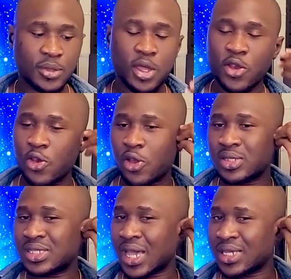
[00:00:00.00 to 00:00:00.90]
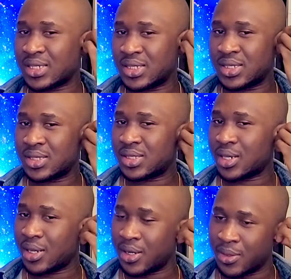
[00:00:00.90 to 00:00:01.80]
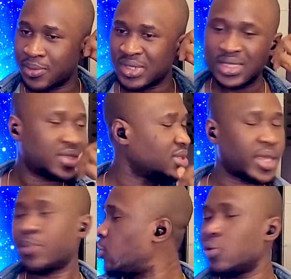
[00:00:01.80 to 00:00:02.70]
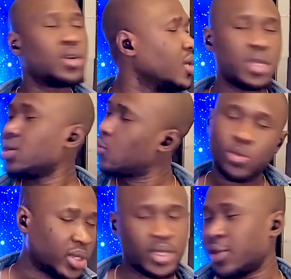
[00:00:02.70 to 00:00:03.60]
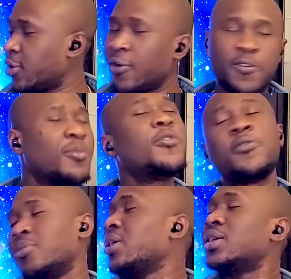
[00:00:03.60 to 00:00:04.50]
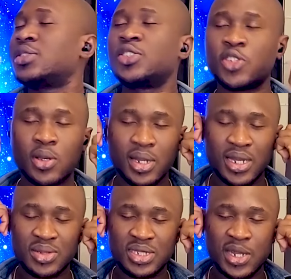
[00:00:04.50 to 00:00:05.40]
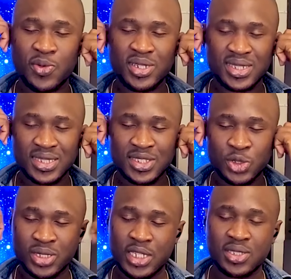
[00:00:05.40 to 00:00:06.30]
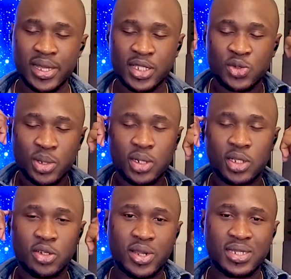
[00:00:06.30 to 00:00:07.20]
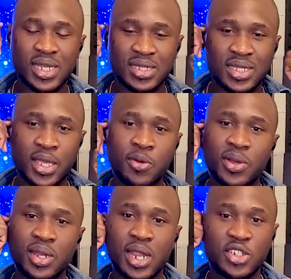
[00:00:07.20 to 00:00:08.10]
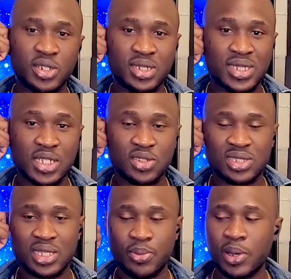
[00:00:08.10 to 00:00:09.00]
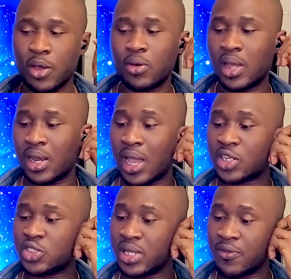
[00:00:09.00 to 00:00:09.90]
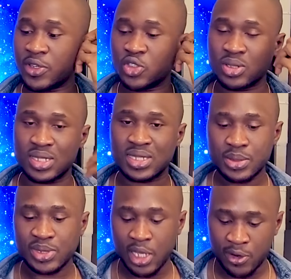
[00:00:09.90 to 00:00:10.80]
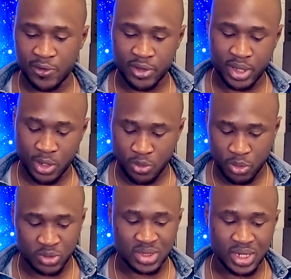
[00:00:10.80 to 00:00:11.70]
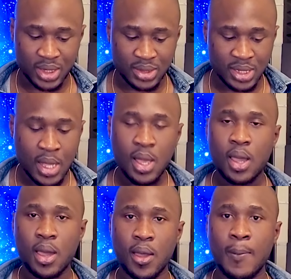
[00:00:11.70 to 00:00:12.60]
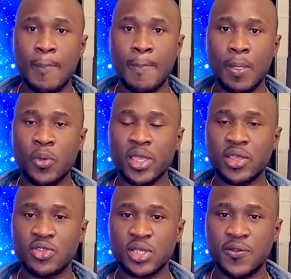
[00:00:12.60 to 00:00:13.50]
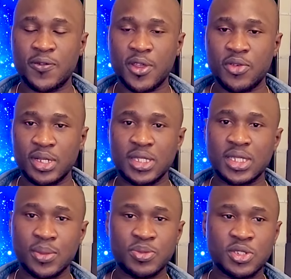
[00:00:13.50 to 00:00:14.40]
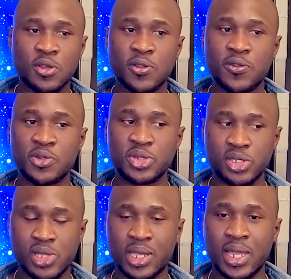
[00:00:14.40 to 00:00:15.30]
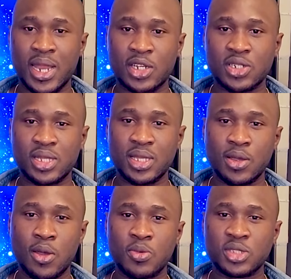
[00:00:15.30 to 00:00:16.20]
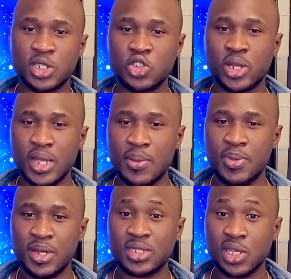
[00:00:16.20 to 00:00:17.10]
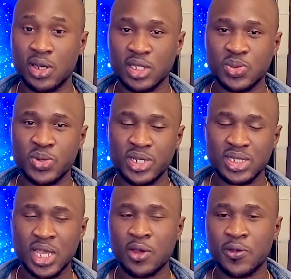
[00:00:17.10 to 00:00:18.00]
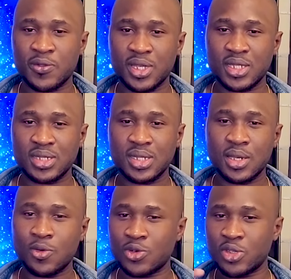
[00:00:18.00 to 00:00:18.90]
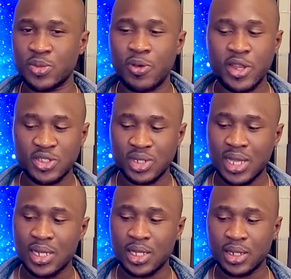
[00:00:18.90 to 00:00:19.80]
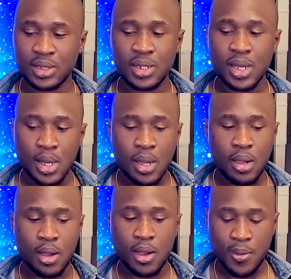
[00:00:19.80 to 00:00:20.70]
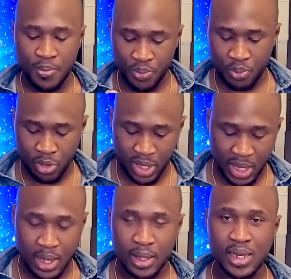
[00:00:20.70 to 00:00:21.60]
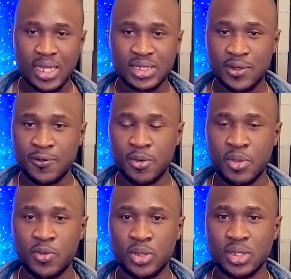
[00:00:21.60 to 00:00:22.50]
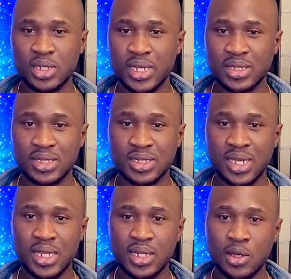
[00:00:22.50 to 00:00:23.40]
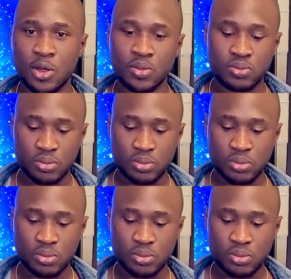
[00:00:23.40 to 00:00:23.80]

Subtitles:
not as stable with enough movement, jogging, especially once you start to like sweat a little and starts to get wet, it actually starts to slip out and actually eventually slips out of your ear on both sides. But it gives you a very deep snow which that can actually almost enjoy a better sound experience out of this. We'll go deeper into that later. But yeah, that's it for me with the design of